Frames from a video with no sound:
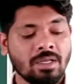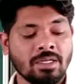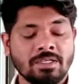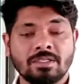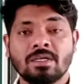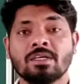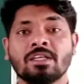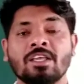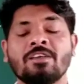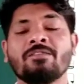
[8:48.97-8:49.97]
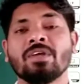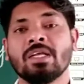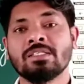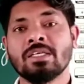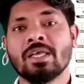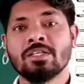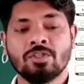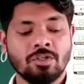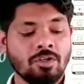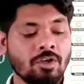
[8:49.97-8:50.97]
it does not give
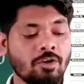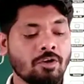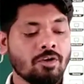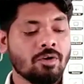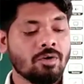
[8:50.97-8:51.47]
indication